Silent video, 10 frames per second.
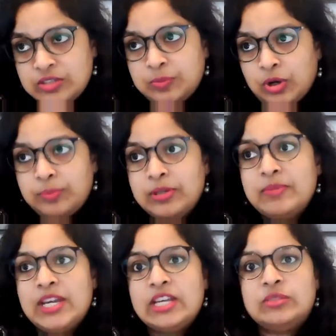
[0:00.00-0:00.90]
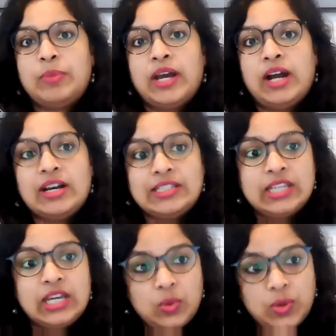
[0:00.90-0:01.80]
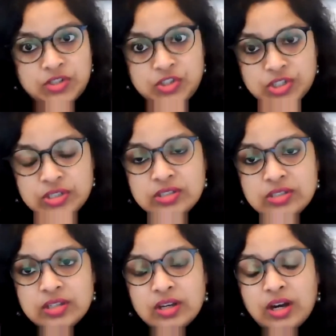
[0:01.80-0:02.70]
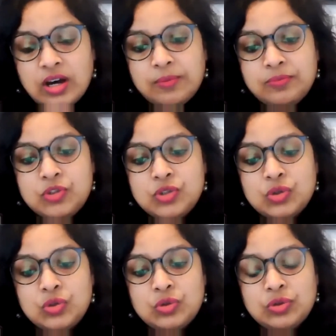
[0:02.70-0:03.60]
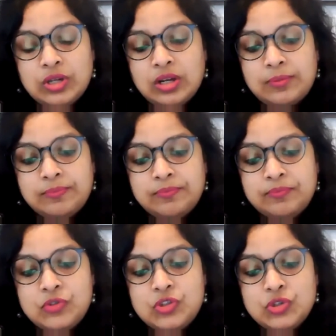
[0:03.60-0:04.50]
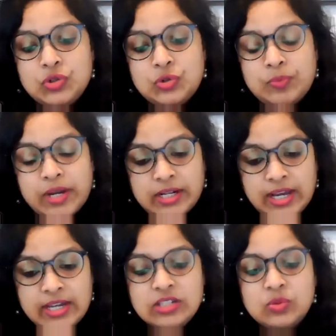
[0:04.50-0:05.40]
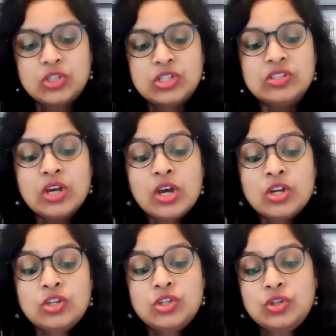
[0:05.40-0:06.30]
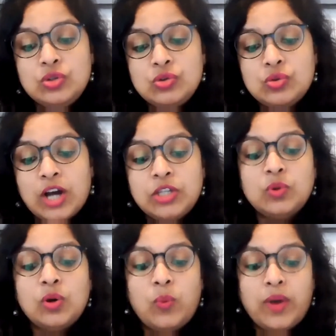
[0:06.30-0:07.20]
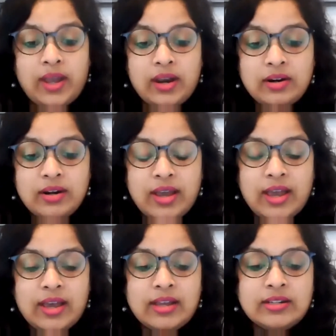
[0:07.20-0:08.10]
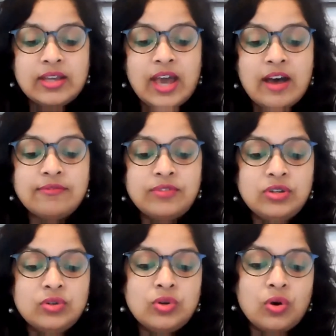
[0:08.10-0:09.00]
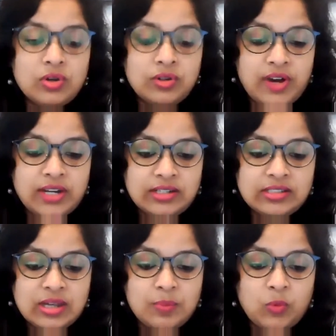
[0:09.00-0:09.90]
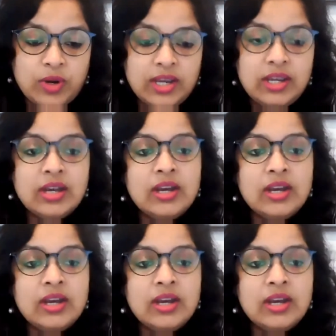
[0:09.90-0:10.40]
problem is by asking questions to my clients, which is, are you aware and have you codified in some way